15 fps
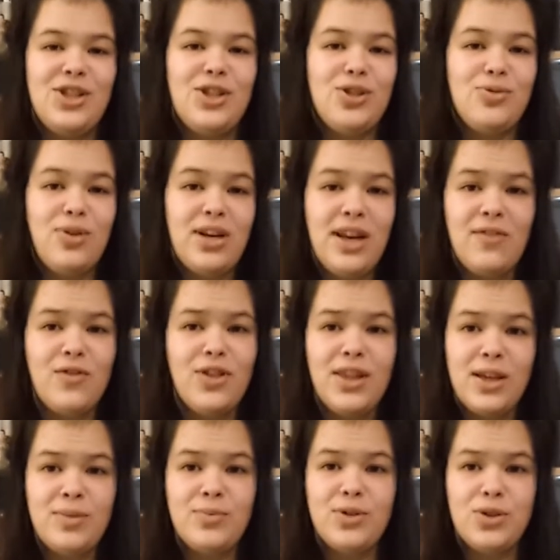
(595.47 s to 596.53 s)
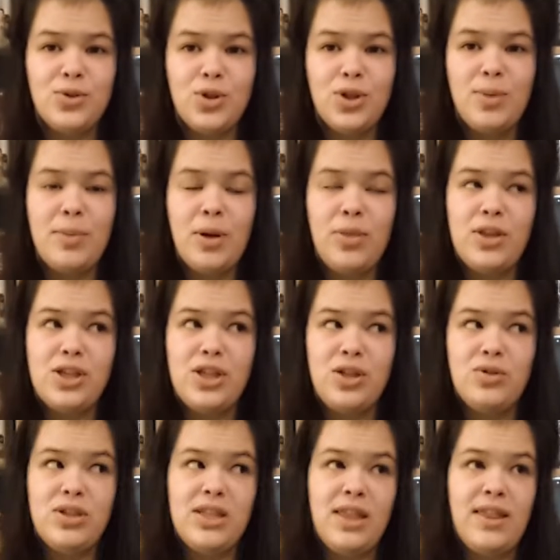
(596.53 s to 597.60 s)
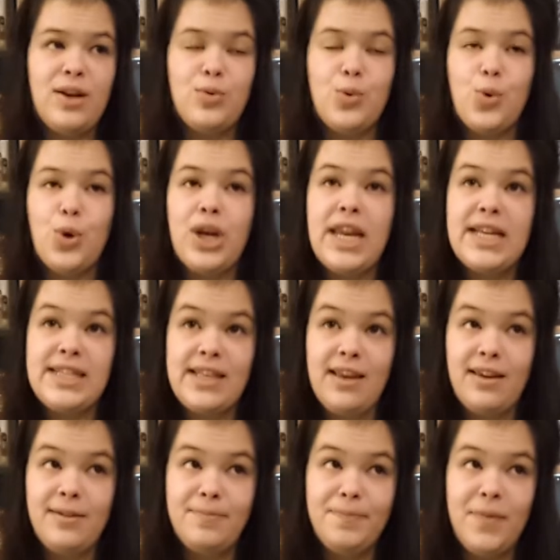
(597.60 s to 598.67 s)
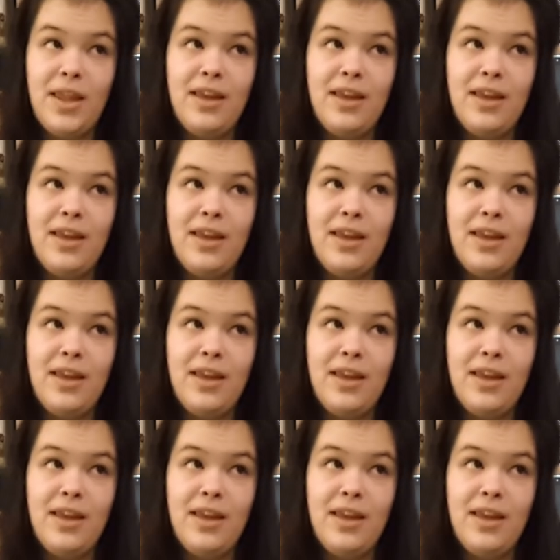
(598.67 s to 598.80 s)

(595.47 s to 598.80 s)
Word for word: she destroyed everything that was good about the series and then wrote an essay